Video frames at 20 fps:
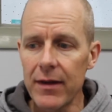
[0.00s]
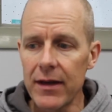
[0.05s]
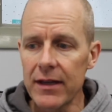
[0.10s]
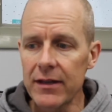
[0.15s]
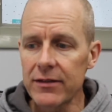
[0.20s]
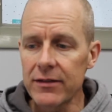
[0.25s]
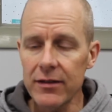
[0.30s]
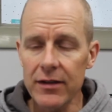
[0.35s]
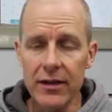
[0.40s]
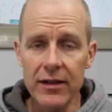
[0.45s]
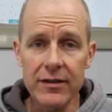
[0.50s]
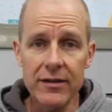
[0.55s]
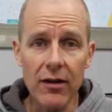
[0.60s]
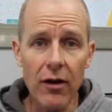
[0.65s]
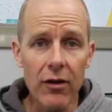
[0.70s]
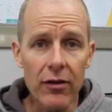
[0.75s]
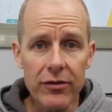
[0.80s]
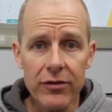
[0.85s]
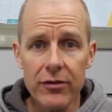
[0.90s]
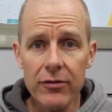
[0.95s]
It's
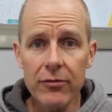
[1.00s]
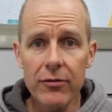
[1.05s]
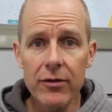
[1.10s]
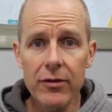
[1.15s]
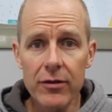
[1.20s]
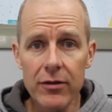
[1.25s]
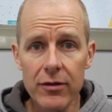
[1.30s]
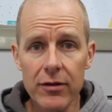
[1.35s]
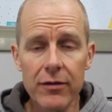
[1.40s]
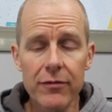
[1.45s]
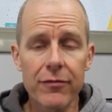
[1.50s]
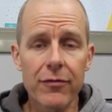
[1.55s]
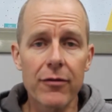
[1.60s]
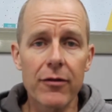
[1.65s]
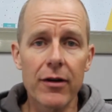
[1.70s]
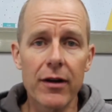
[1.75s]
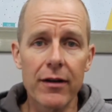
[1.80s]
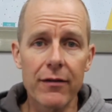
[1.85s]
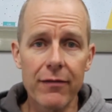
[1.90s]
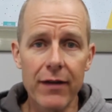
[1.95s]
also good
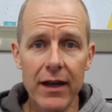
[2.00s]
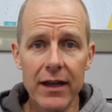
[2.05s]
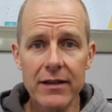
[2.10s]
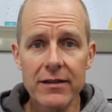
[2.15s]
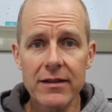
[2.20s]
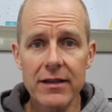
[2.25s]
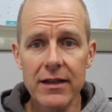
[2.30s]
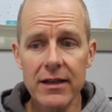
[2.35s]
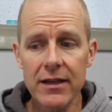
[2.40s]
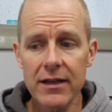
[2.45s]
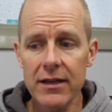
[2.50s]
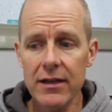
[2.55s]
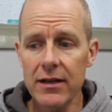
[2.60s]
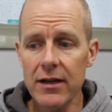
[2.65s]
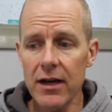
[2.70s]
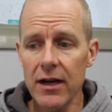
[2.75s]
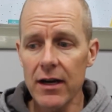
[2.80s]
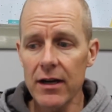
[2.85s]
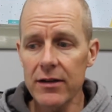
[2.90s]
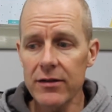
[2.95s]
for advancing
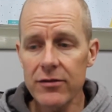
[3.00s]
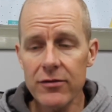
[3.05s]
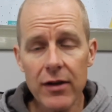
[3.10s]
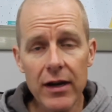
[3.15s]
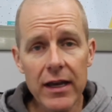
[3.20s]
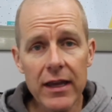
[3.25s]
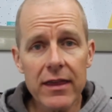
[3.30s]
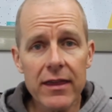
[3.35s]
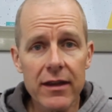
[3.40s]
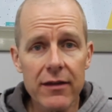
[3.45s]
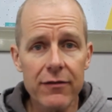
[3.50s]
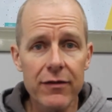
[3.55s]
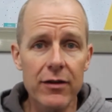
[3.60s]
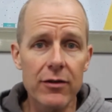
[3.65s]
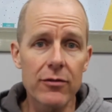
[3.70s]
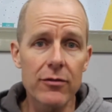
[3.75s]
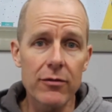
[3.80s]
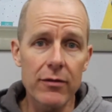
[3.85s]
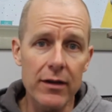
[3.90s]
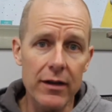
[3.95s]
strength if
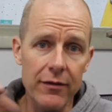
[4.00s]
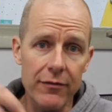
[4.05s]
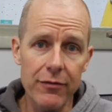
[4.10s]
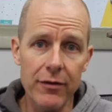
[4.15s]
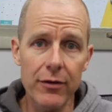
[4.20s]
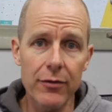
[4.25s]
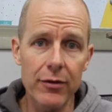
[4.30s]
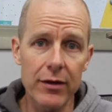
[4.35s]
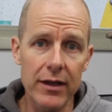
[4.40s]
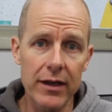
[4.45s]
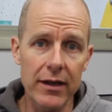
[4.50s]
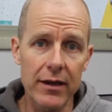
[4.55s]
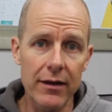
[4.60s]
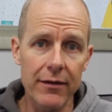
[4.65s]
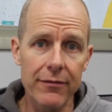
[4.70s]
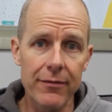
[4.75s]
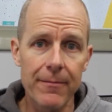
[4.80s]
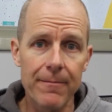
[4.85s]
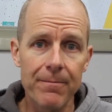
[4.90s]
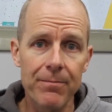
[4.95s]
you're doing it frequently
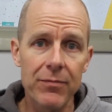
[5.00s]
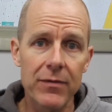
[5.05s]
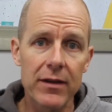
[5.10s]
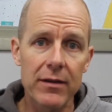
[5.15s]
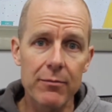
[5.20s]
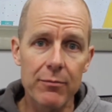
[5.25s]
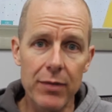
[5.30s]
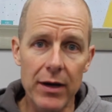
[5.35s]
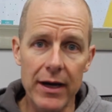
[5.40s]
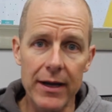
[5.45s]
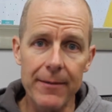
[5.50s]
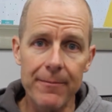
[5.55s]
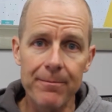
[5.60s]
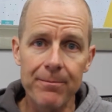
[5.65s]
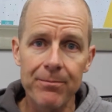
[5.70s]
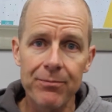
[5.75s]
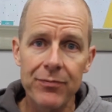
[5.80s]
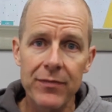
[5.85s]
enough. But